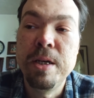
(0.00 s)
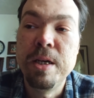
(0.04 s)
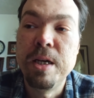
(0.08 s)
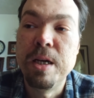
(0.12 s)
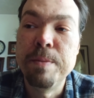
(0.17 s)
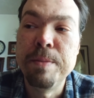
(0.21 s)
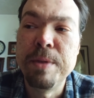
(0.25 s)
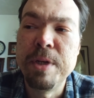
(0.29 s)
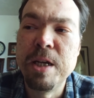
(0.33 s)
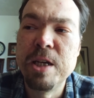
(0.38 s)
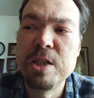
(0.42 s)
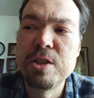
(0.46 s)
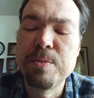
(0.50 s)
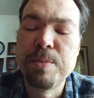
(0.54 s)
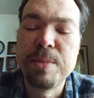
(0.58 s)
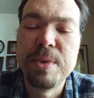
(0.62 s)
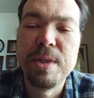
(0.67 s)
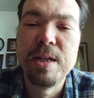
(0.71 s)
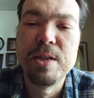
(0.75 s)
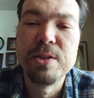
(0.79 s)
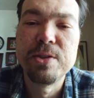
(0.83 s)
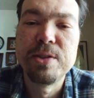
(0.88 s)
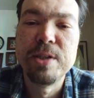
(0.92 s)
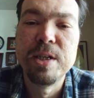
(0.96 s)
I mean,
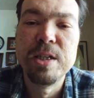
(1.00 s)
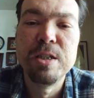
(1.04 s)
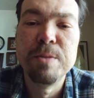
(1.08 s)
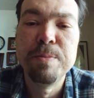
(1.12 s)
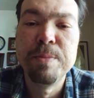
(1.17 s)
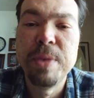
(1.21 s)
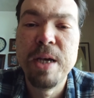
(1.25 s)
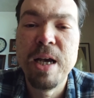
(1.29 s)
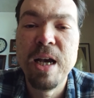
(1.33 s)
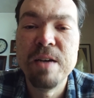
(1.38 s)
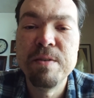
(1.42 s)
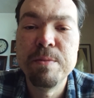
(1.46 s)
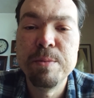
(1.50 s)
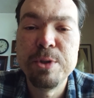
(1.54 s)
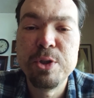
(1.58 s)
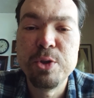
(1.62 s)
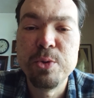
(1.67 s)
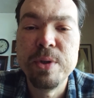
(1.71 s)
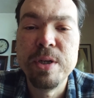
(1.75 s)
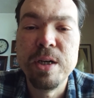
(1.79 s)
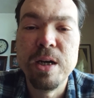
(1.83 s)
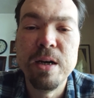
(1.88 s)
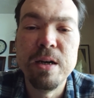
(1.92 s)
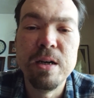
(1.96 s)
Hezbollah is said to have
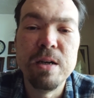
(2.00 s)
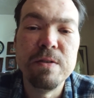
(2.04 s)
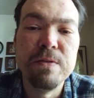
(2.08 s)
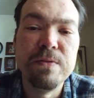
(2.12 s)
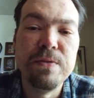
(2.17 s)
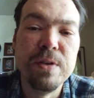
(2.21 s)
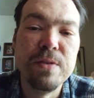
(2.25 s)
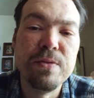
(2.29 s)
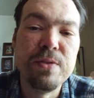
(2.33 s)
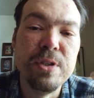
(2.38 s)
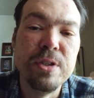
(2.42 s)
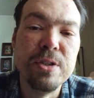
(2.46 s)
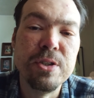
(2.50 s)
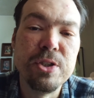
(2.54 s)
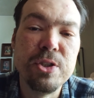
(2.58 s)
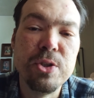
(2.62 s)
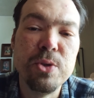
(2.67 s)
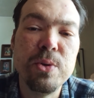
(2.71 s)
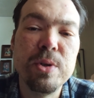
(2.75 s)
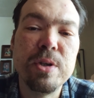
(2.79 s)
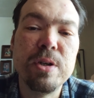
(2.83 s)
between 150 and